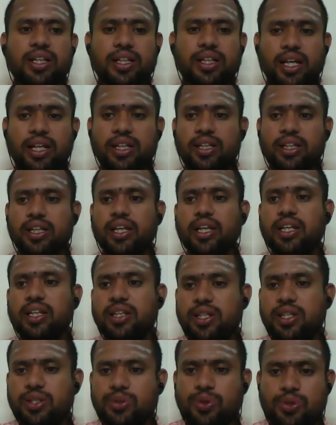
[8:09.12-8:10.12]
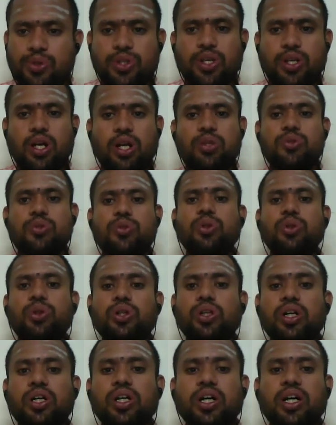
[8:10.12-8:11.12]
Then in this question also,
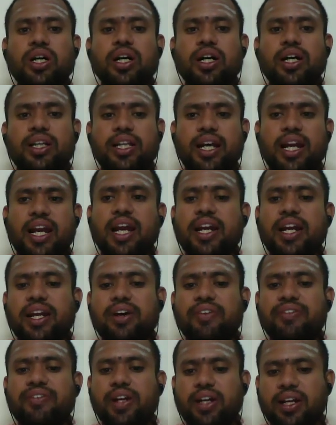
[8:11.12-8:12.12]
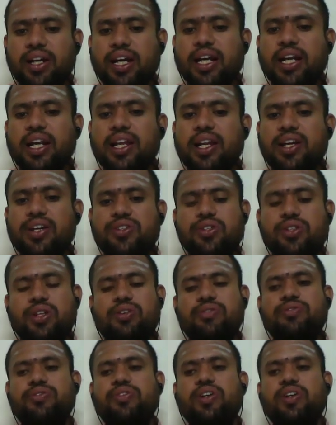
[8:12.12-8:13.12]
the rate of the declaration
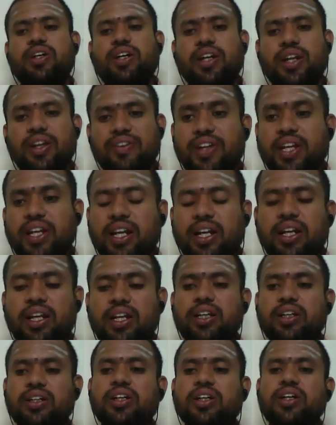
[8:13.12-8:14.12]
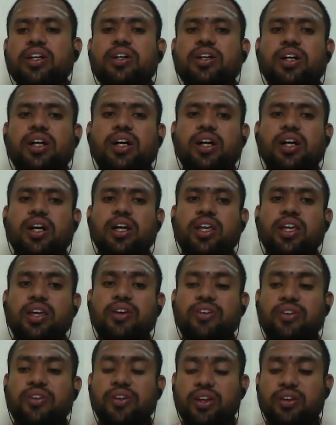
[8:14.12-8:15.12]
of dividend
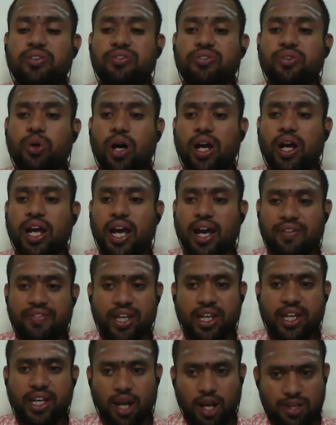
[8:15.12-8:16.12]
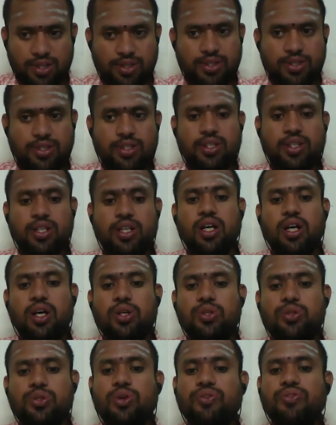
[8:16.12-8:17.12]
if you are having loss.
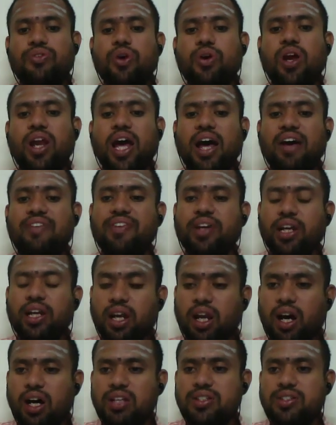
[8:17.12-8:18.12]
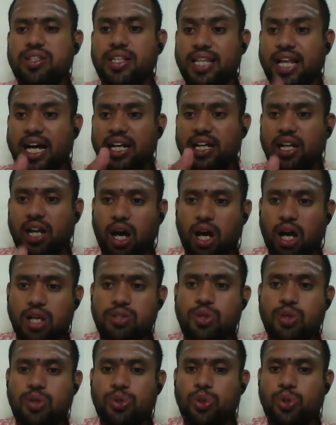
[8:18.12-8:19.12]
So if you are having loss, that
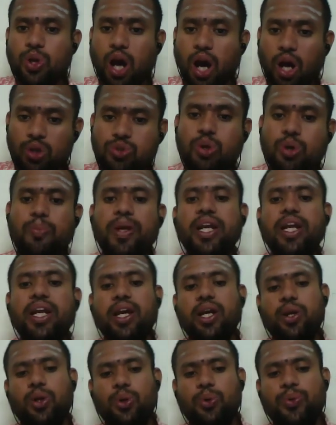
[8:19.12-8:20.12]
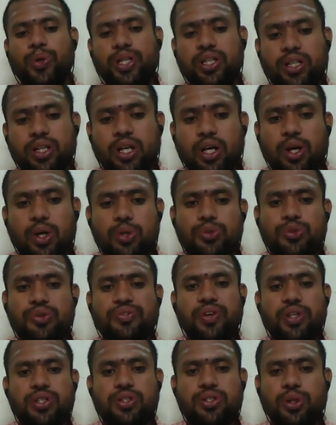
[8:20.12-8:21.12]
loss should also be taken over. So
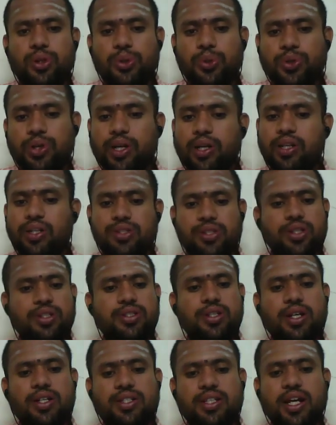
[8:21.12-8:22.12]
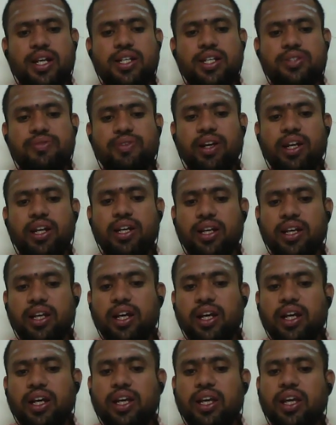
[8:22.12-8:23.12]
first two conditions are satisfied.
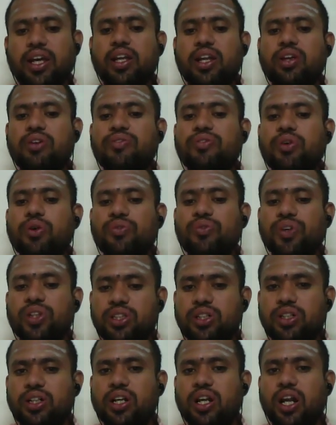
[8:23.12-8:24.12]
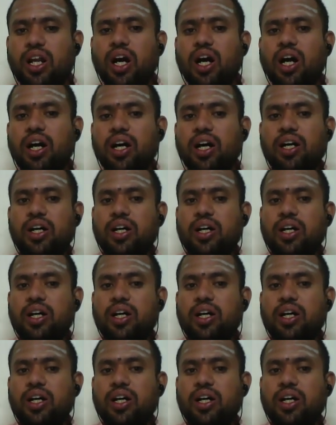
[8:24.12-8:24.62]
Here if you withdraw